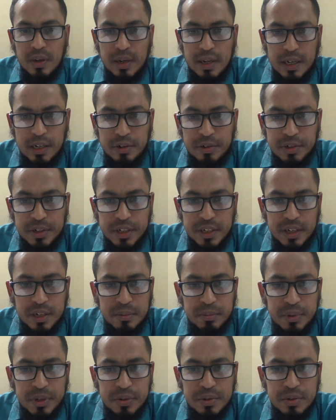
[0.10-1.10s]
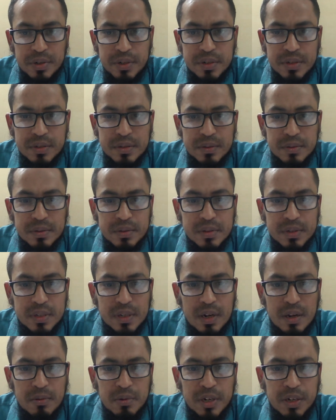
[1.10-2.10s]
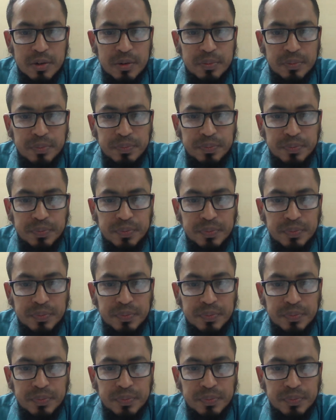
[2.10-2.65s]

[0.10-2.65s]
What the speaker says: Hello dear viewers, Assalamu alaikum.